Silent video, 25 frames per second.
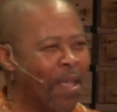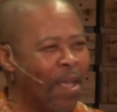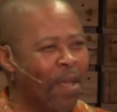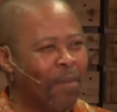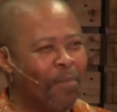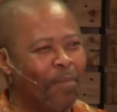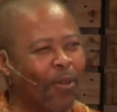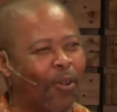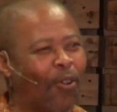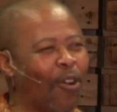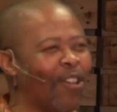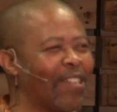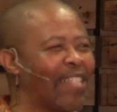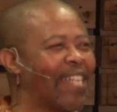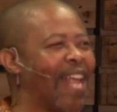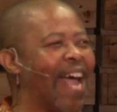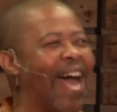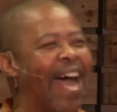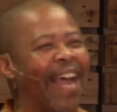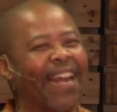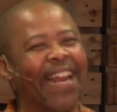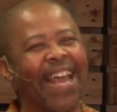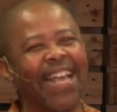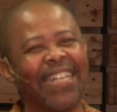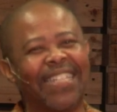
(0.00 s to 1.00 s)
Because
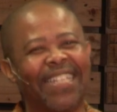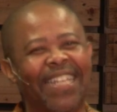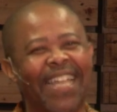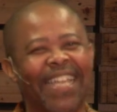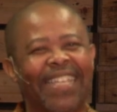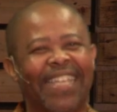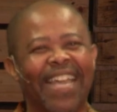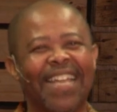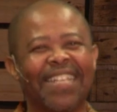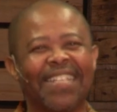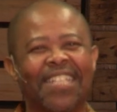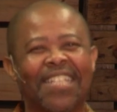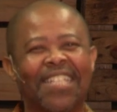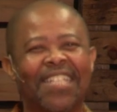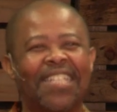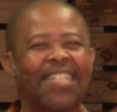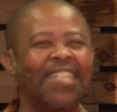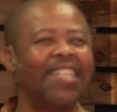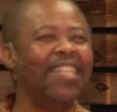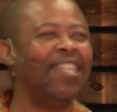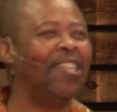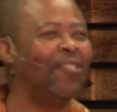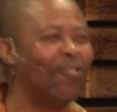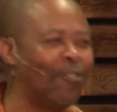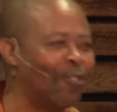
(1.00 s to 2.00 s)
others, they can
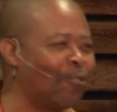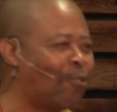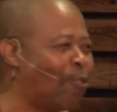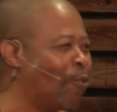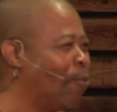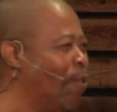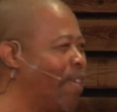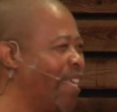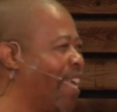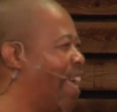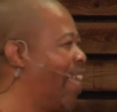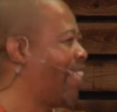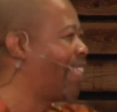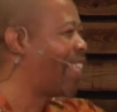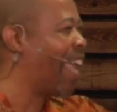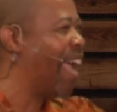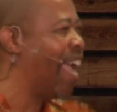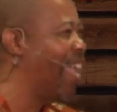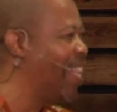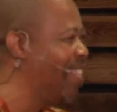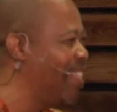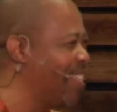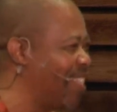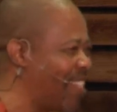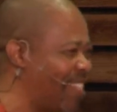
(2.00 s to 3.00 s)
see you doing a
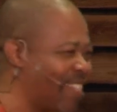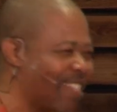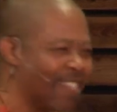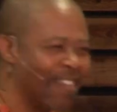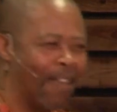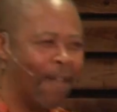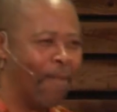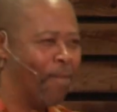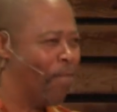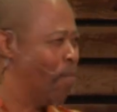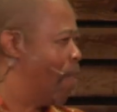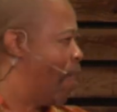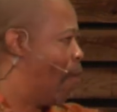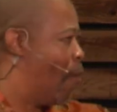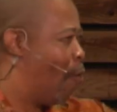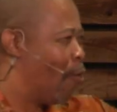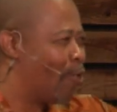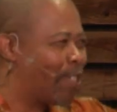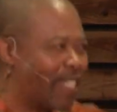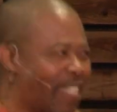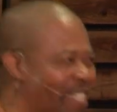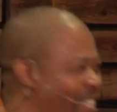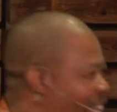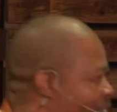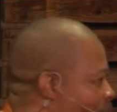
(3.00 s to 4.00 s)
dance.
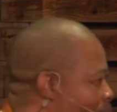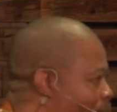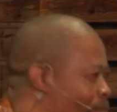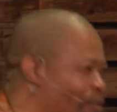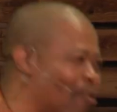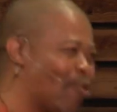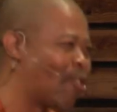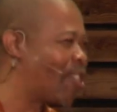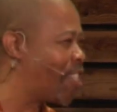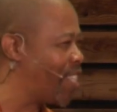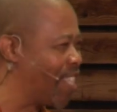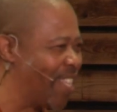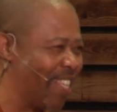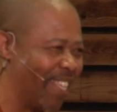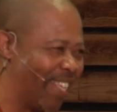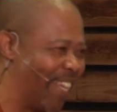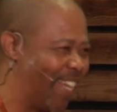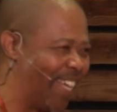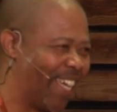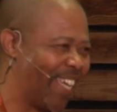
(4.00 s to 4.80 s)
Husna music.